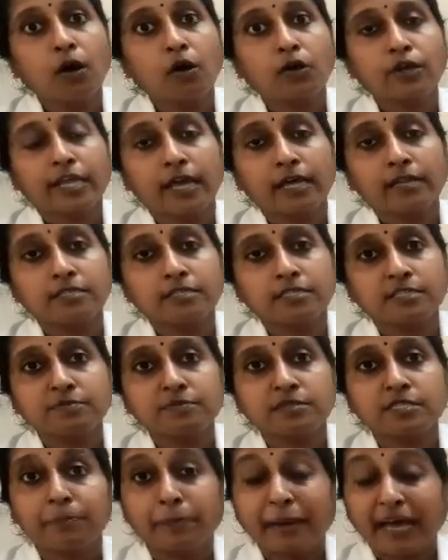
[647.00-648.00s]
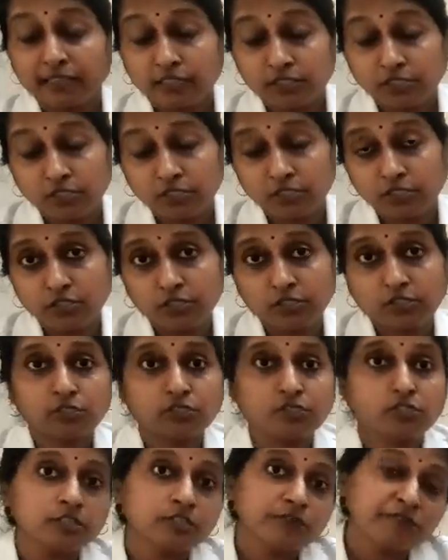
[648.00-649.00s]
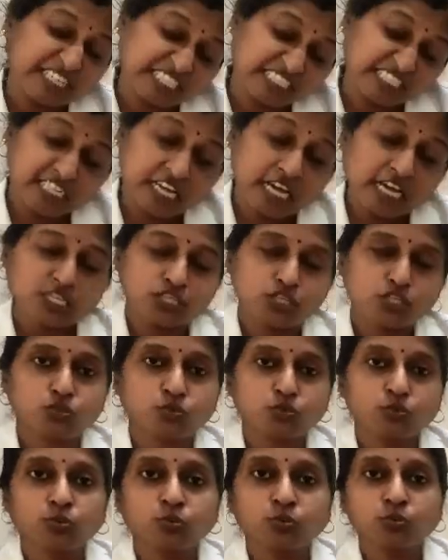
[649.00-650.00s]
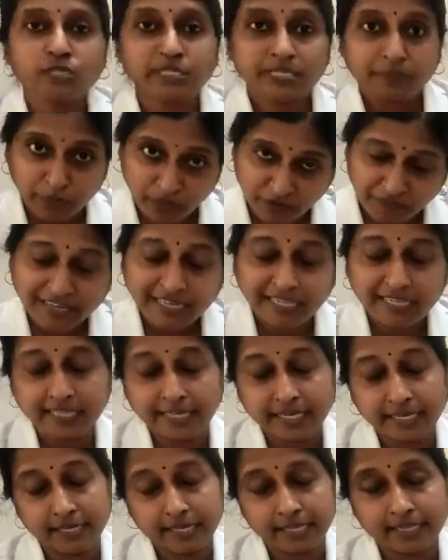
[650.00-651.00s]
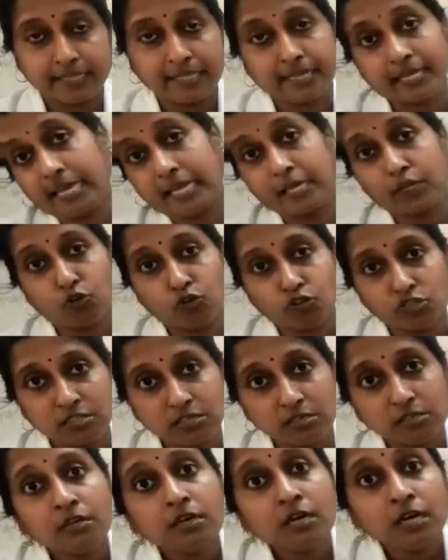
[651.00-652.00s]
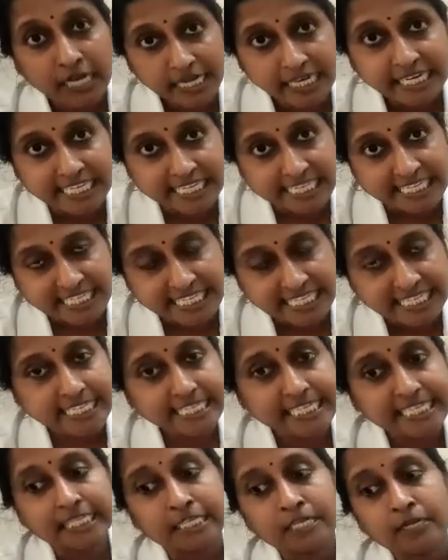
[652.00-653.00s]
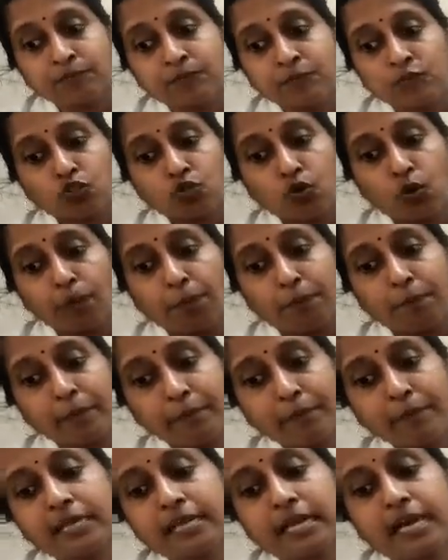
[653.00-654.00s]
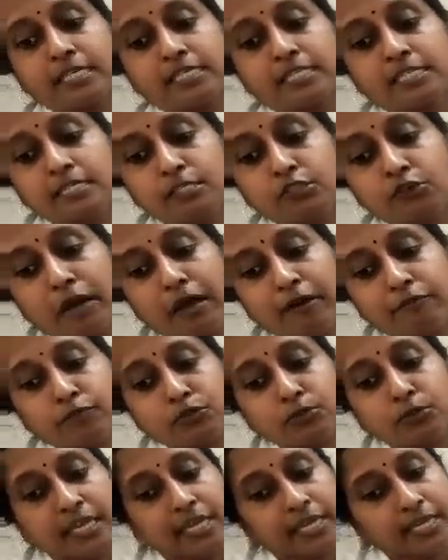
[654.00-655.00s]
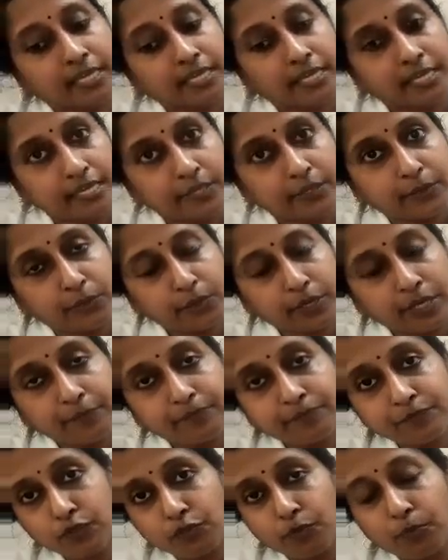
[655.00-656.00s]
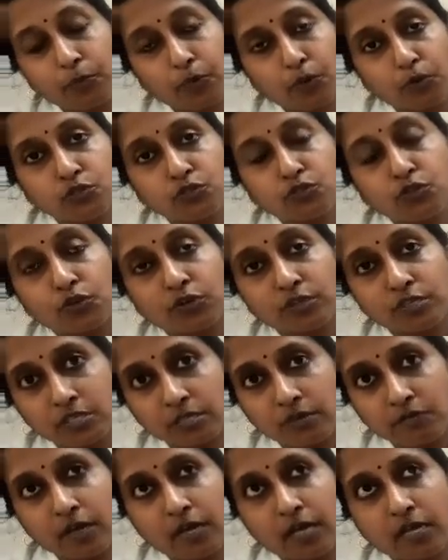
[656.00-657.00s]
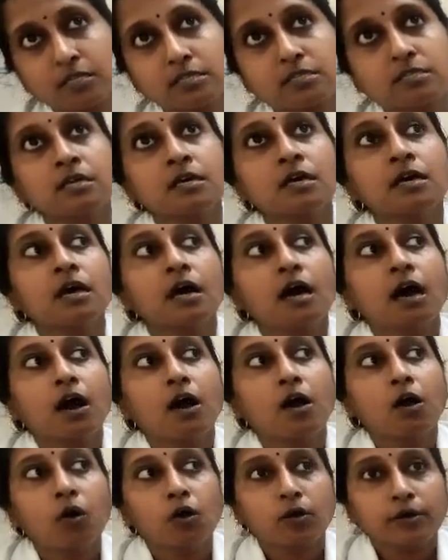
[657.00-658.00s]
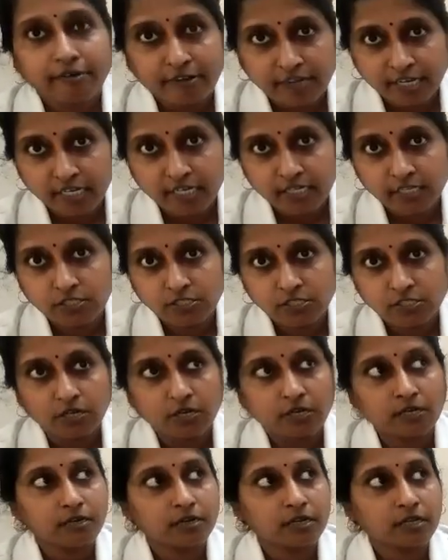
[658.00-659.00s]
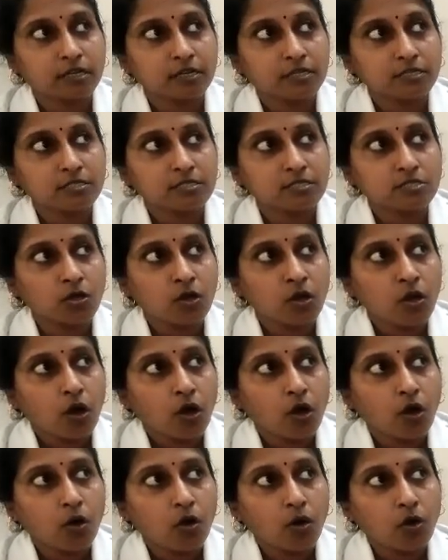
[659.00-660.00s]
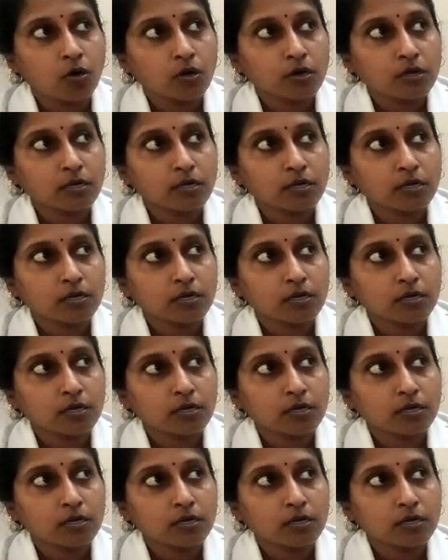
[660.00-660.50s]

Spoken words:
organisms, the pathogens, the vectors to prevail there, and they can cause the disease, isn't it? So public hygiene you have to take care. Okay, so ponds or reservoirs or drainage, drains or